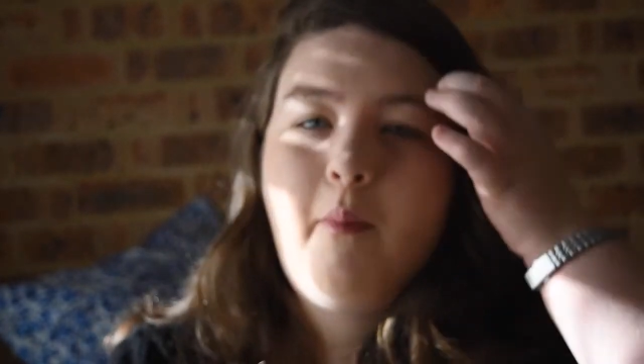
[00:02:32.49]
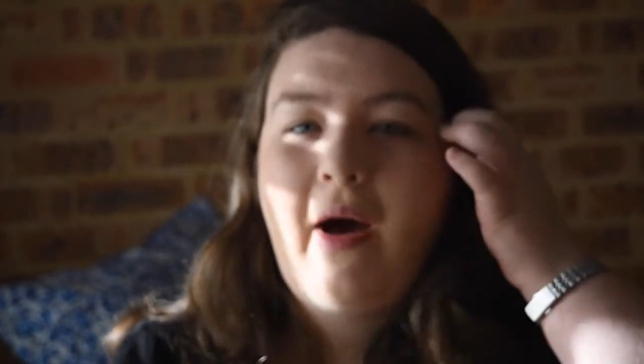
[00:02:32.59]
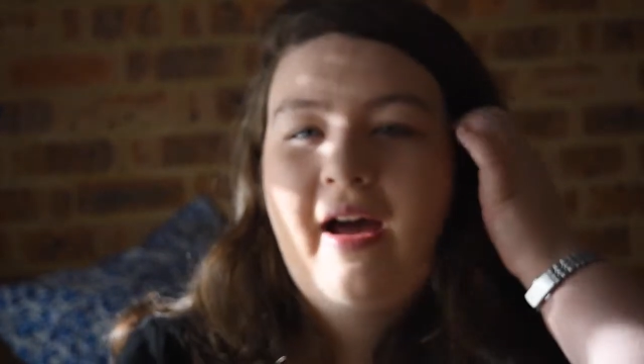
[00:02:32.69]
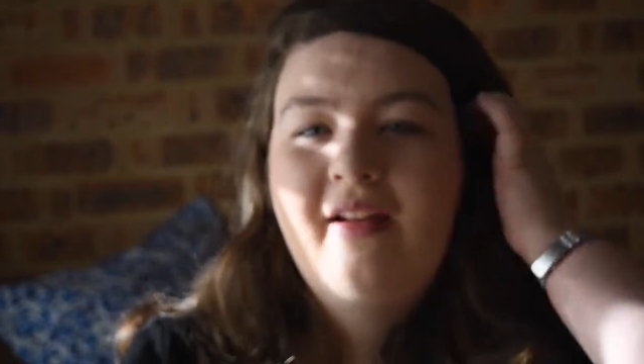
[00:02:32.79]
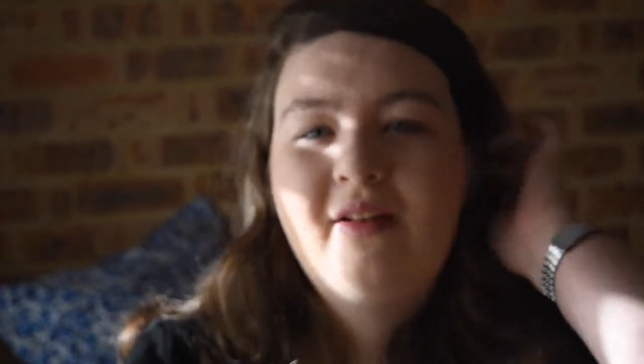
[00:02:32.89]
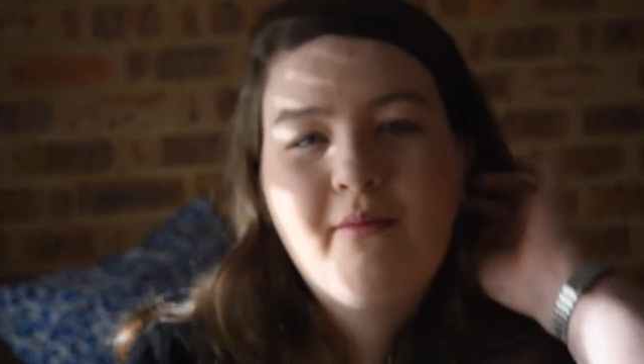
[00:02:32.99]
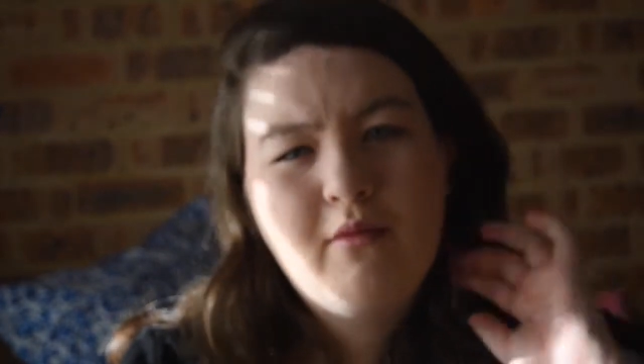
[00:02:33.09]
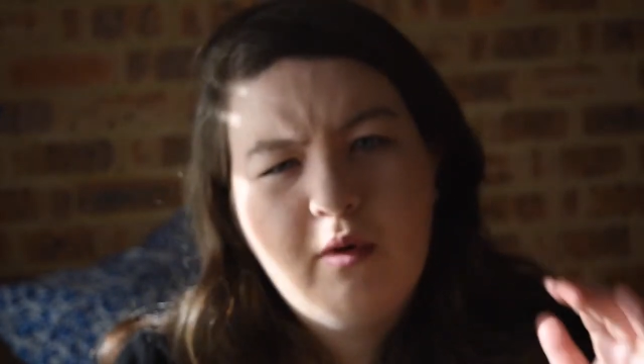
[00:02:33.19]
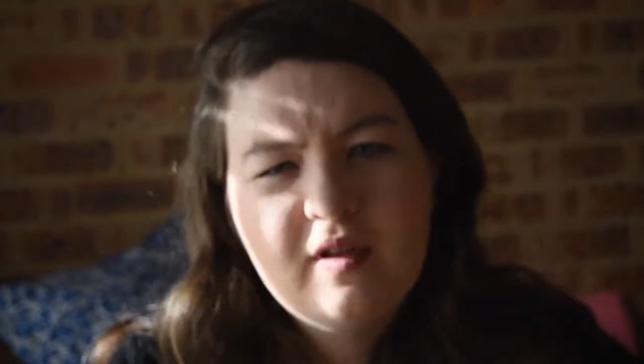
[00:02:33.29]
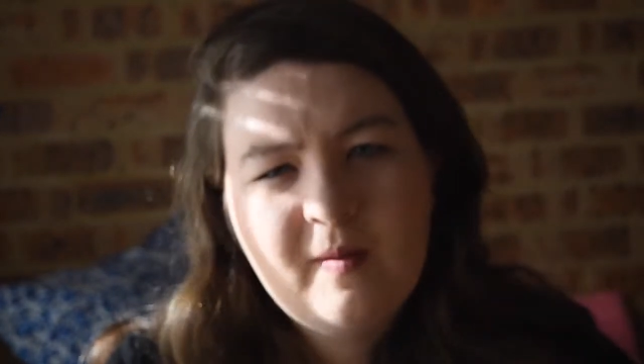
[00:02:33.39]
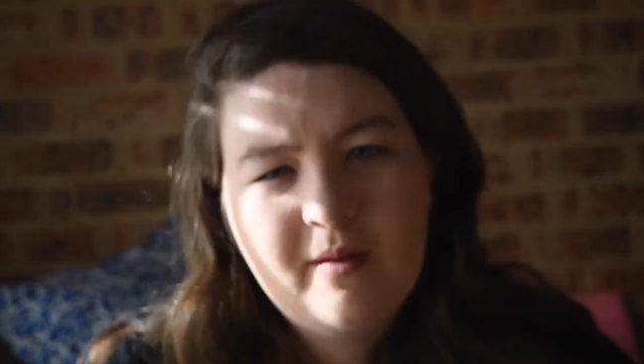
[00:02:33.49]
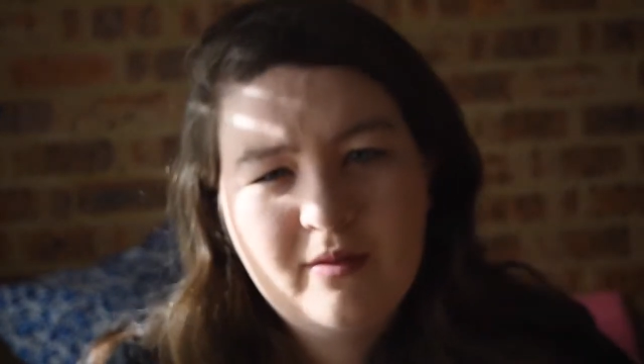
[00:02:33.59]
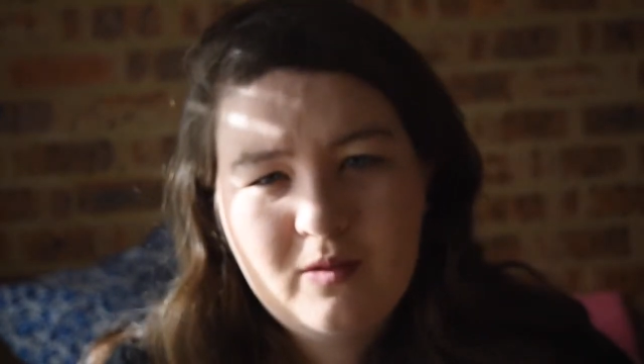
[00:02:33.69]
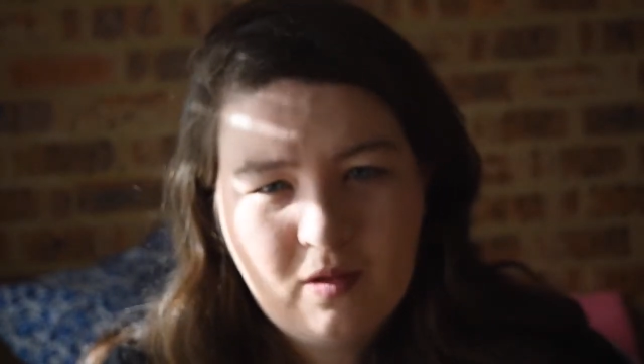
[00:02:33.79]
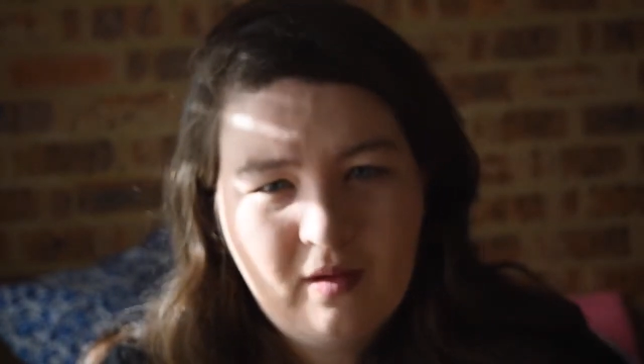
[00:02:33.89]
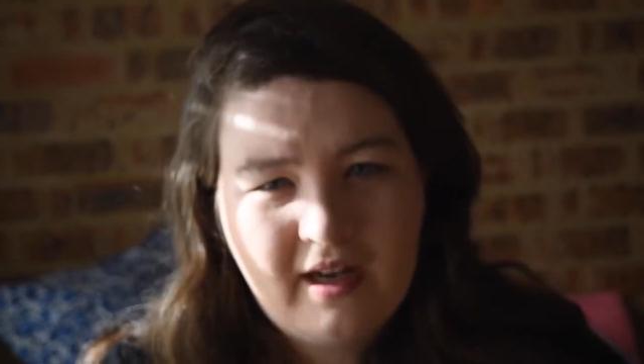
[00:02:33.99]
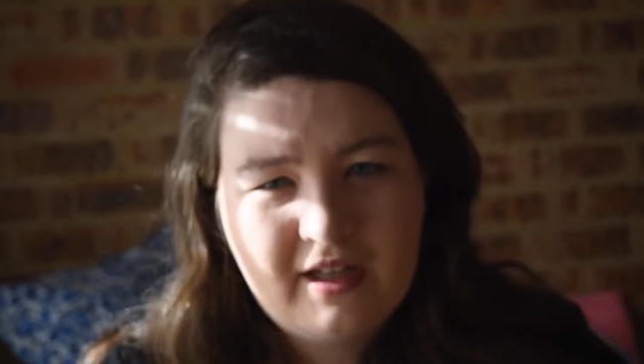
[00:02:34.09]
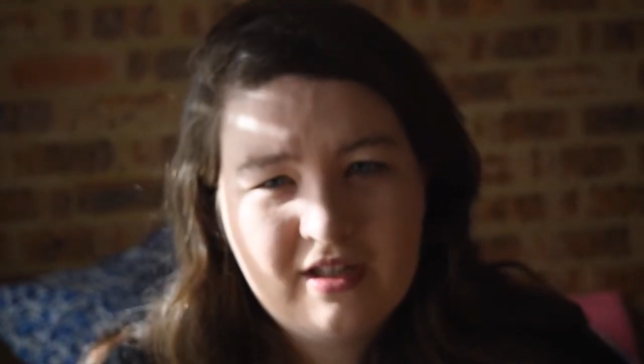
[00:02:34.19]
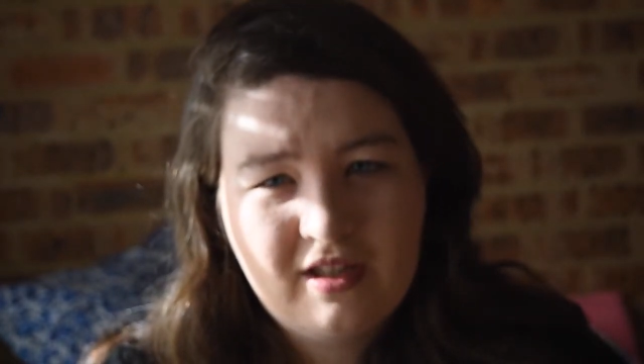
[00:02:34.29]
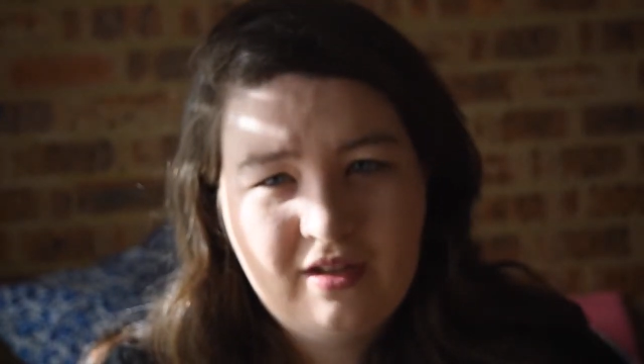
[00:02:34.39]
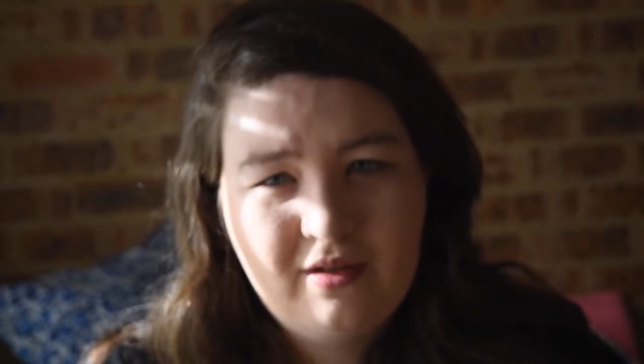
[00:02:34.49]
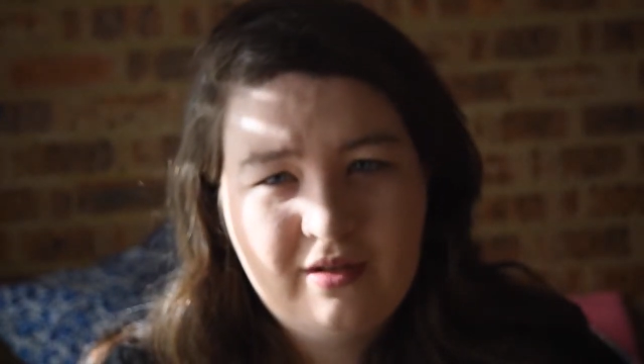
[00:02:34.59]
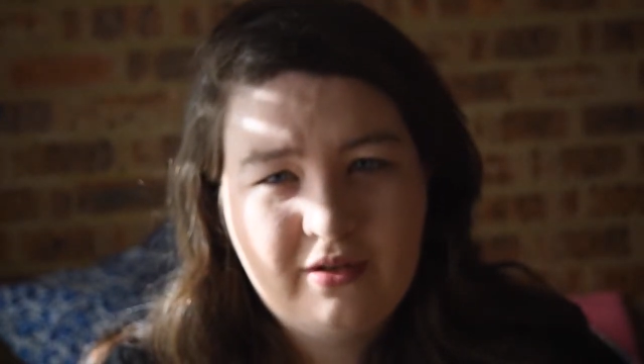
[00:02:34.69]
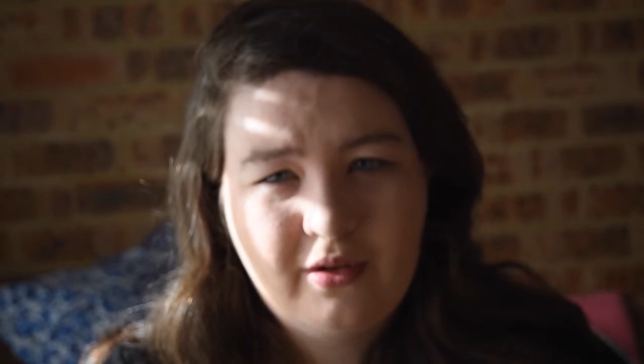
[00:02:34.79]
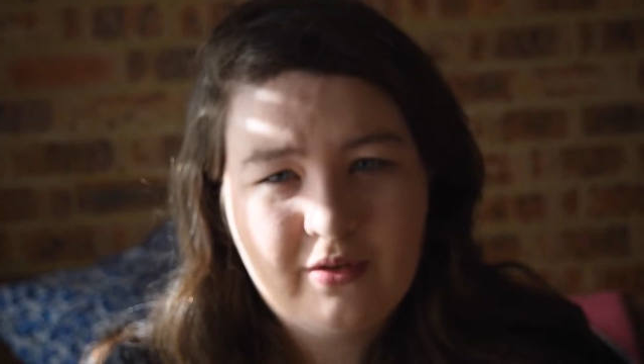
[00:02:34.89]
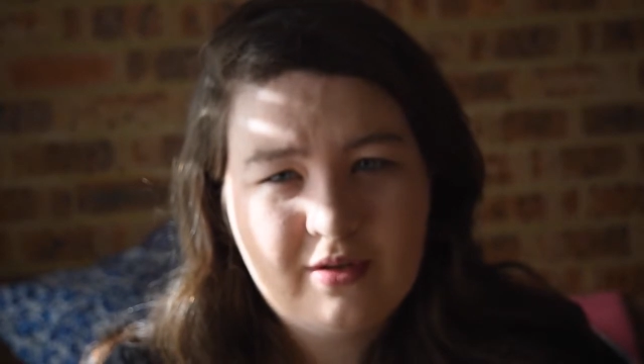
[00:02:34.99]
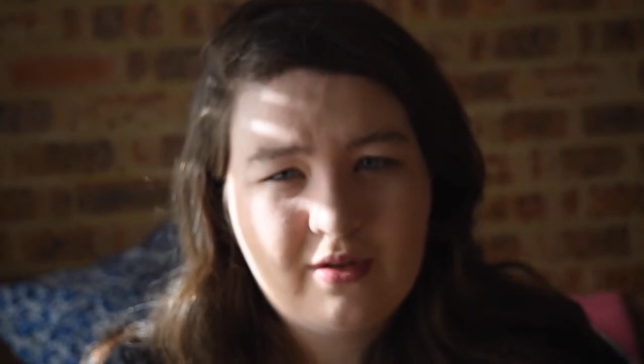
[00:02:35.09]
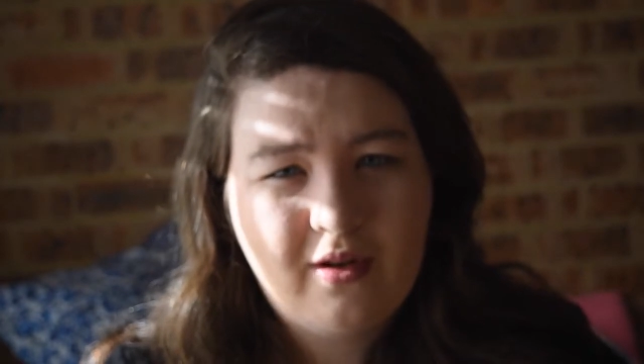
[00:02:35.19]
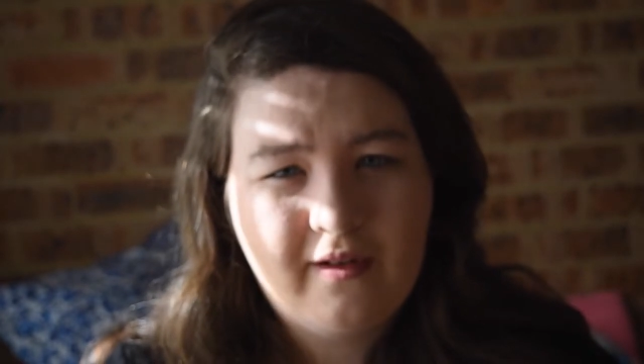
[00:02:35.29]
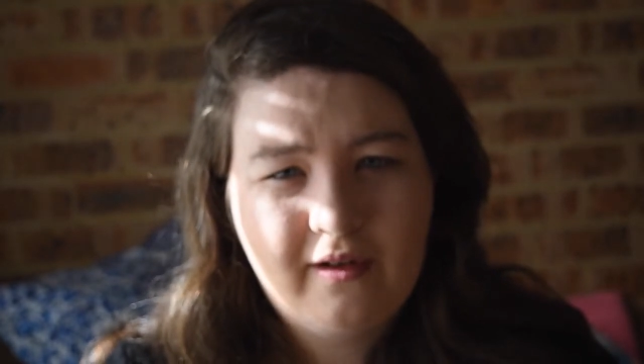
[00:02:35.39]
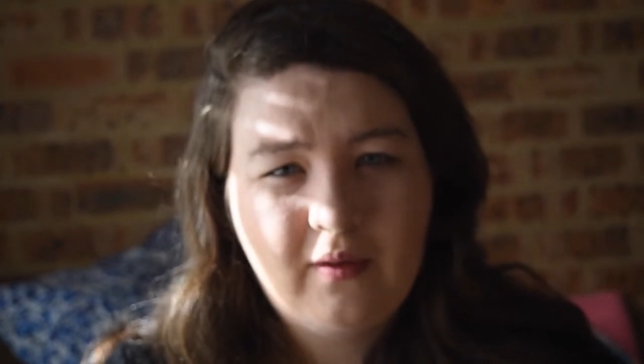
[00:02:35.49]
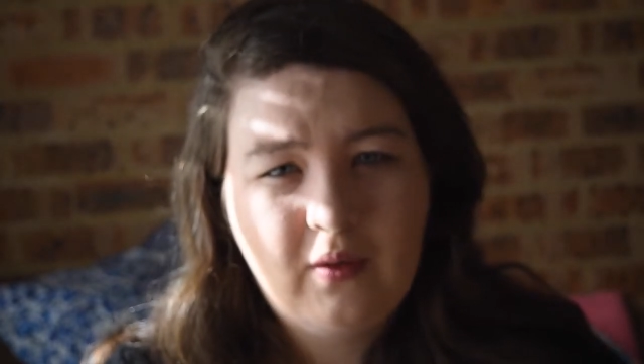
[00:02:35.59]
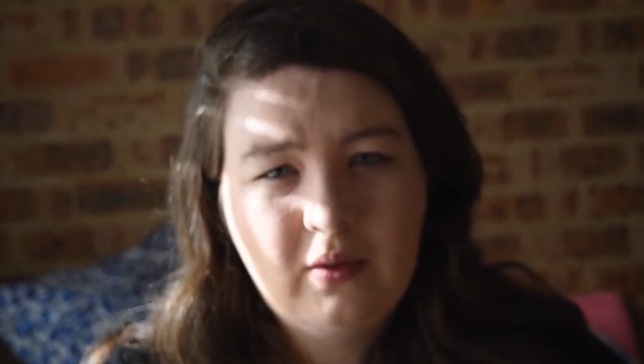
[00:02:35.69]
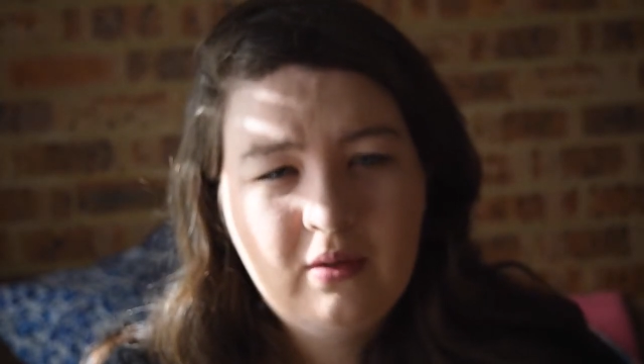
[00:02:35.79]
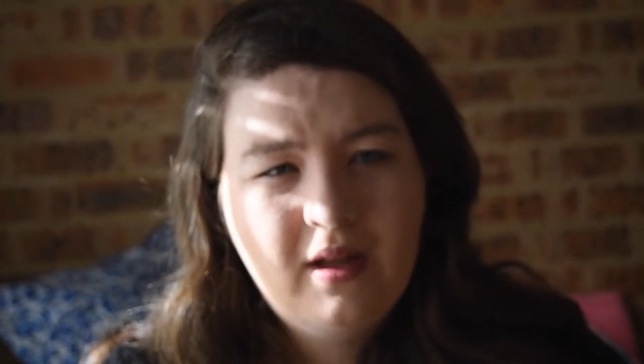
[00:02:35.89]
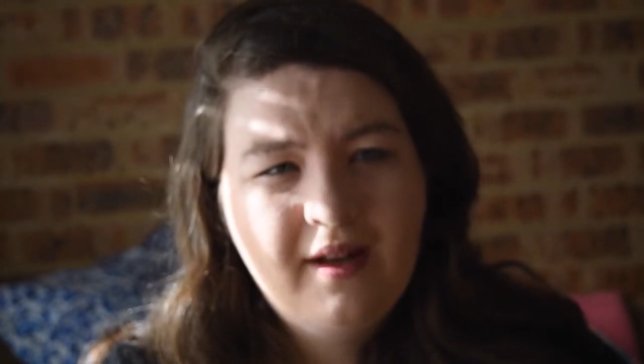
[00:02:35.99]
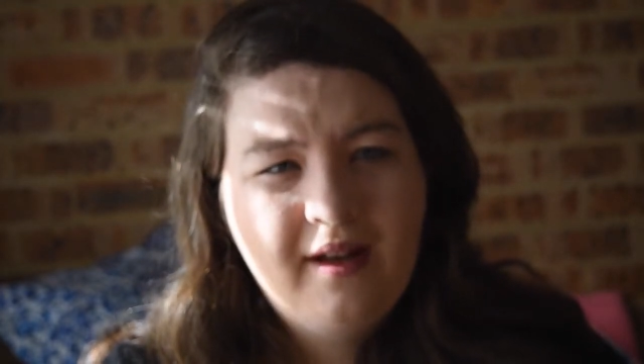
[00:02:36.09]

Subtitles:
But most people don't actually use Google Scholar at all.